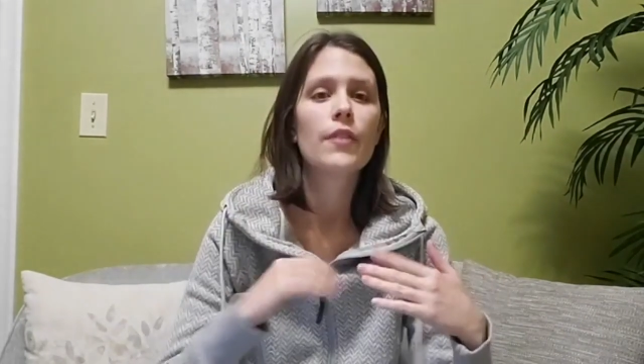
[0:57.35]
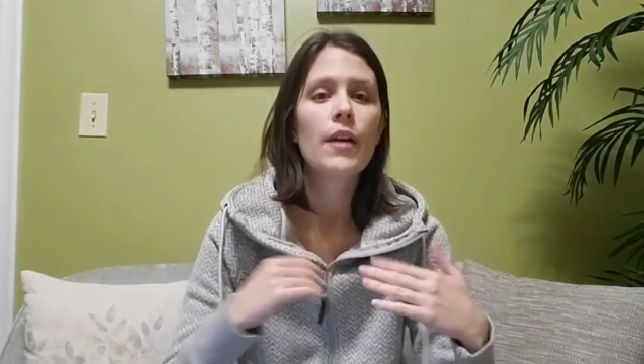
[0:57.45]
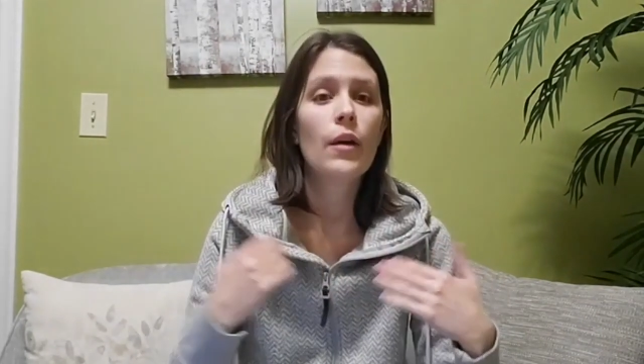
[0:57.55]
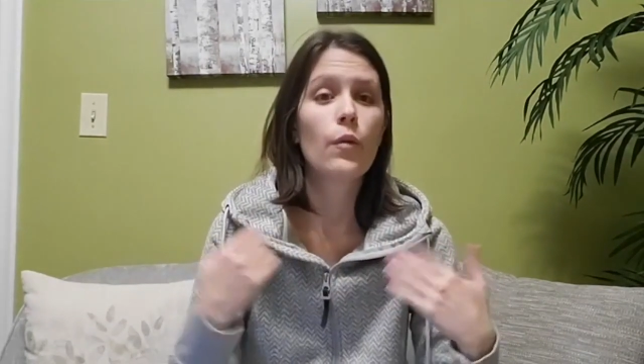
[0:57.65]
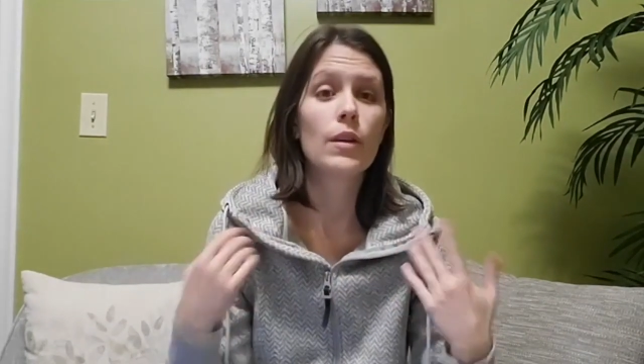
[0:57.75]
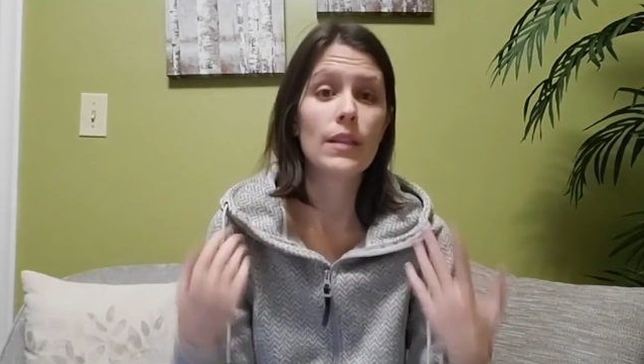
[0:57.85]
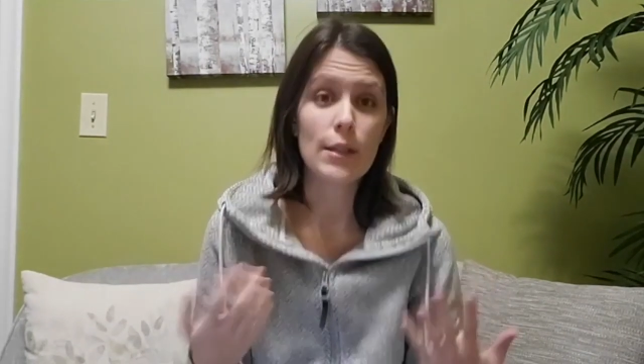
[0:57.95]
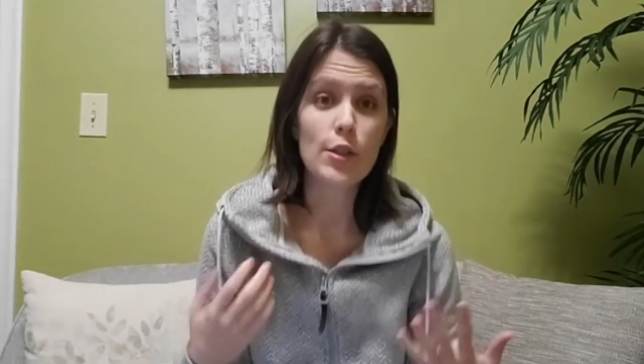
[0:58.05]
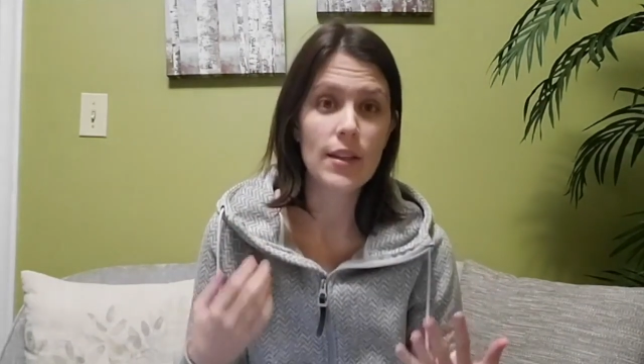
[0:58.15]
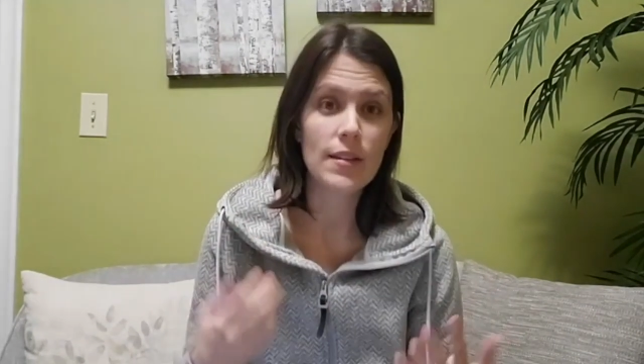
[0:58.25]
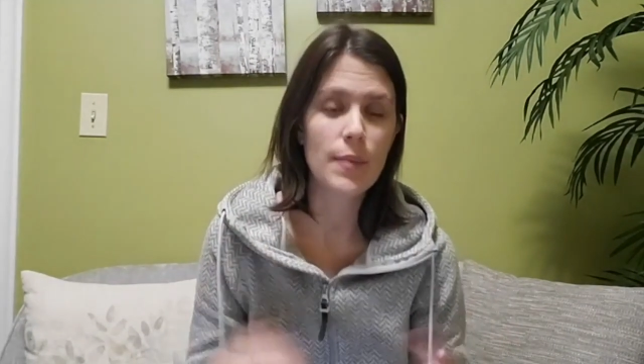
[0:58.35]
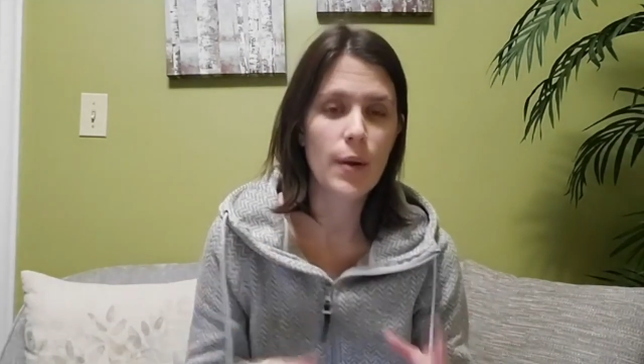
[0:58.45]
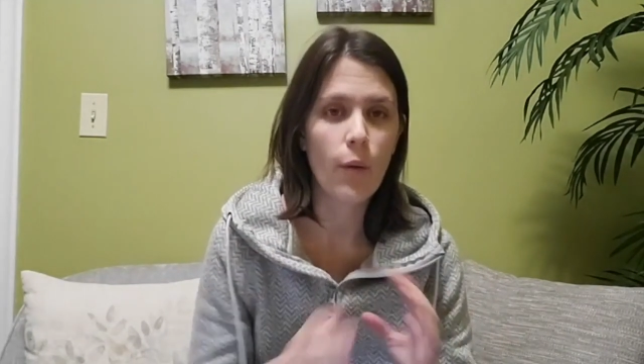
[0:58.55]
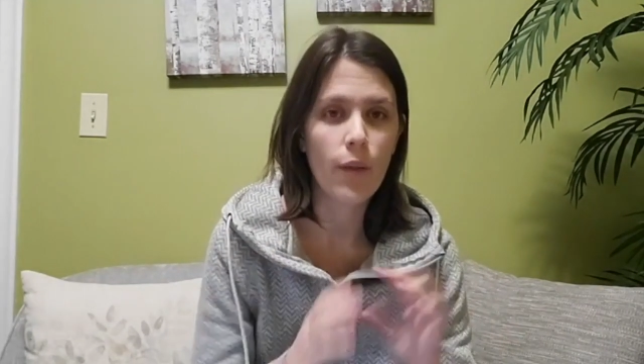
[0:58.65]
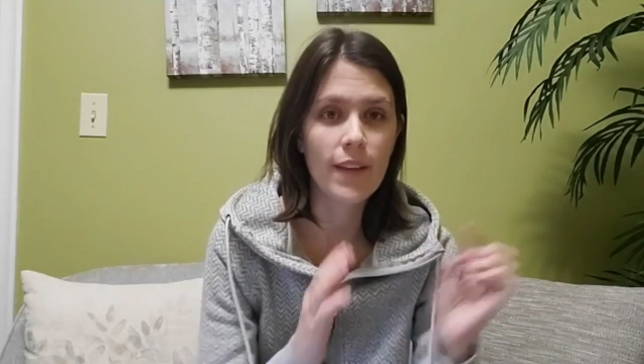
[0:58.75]
religion, but
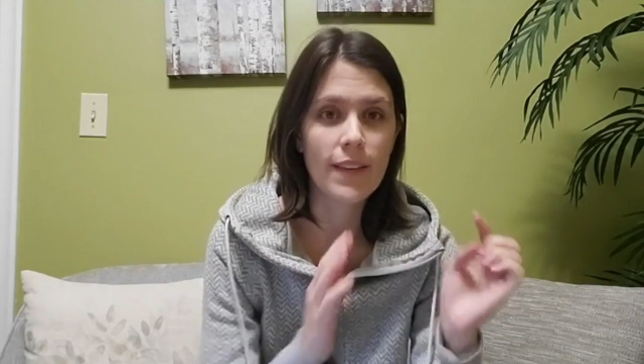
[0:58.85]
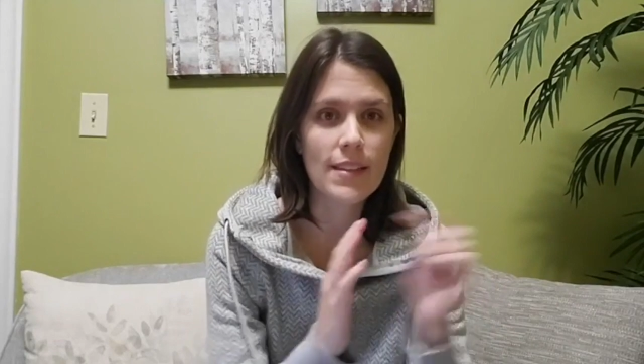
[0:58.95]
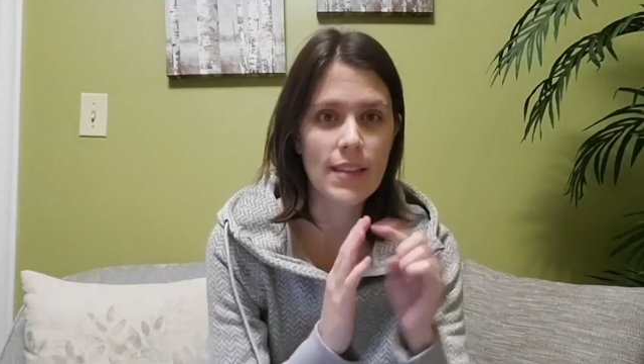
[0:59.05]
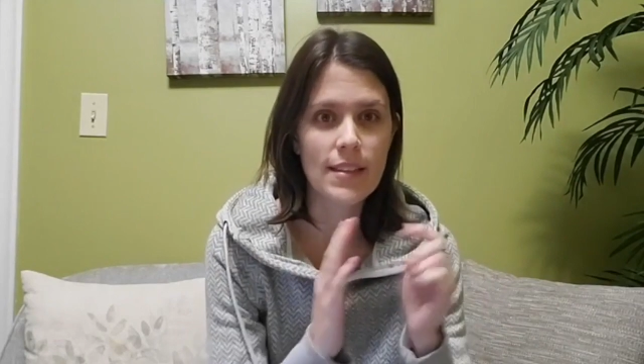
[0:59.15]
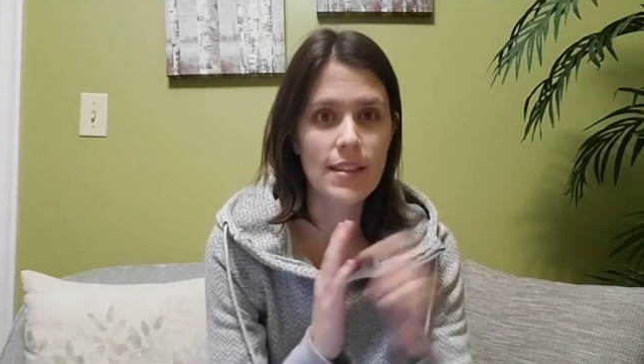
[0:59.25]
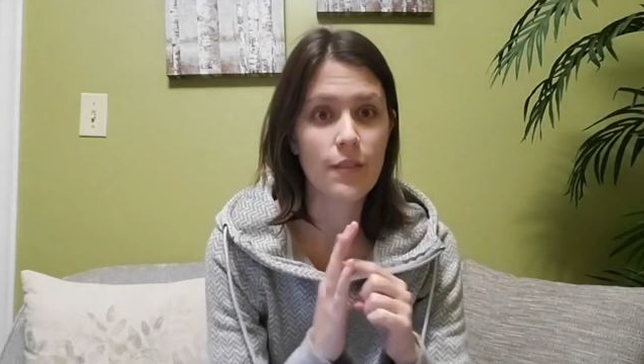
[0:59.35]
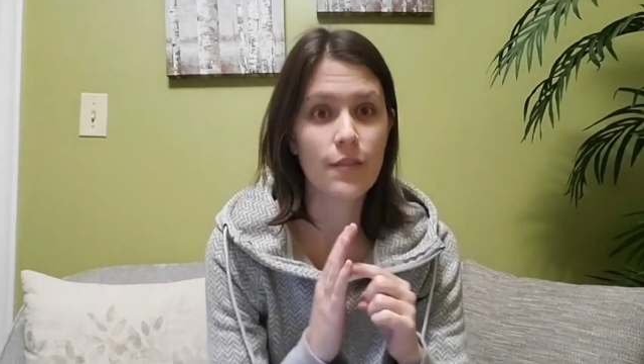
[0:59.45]
holy in the sense of